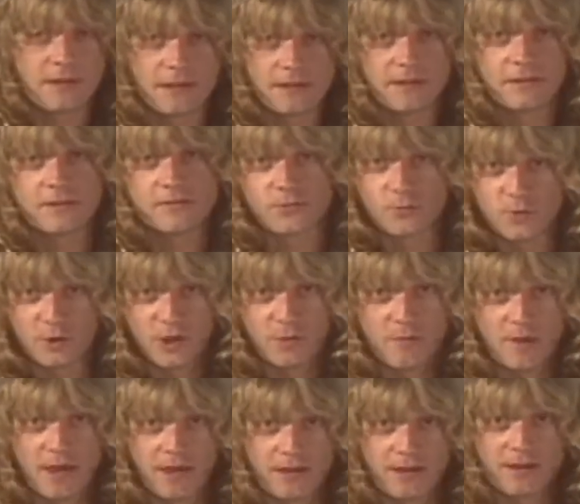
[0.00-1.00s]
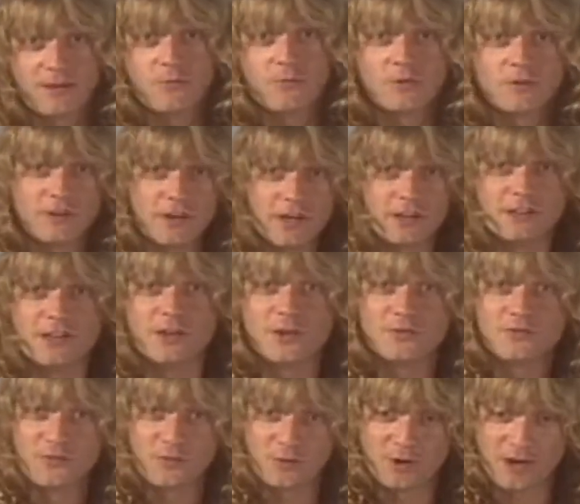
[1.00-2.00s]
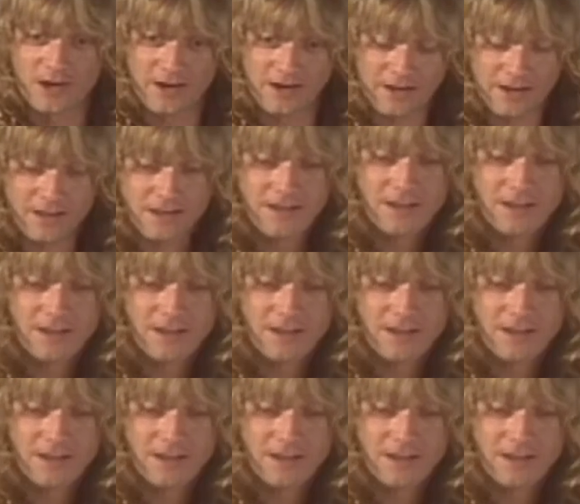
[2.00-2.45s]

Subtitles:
that doesn't really make it. You need a little variety.